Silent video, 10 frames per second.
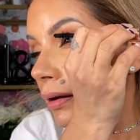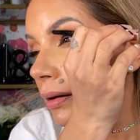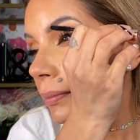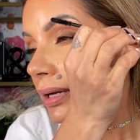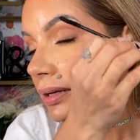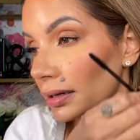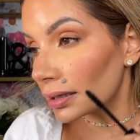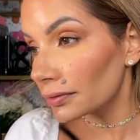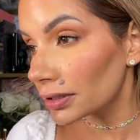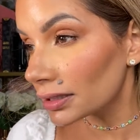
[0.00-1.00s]
my god,
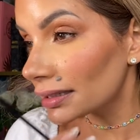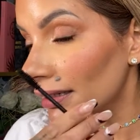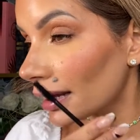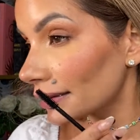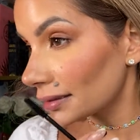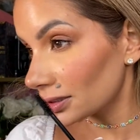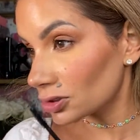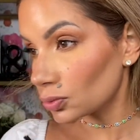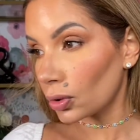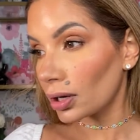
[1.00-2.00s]
I really like
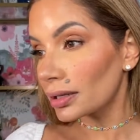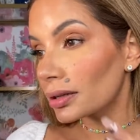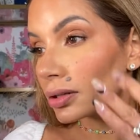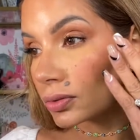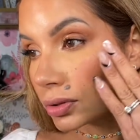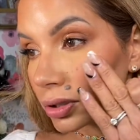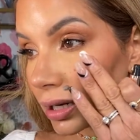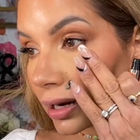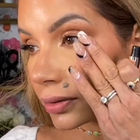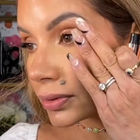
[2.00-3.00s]
this wand though. Look
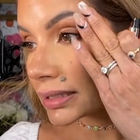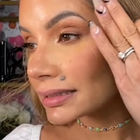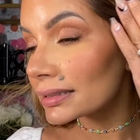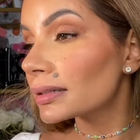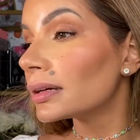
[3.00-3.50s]
how it's,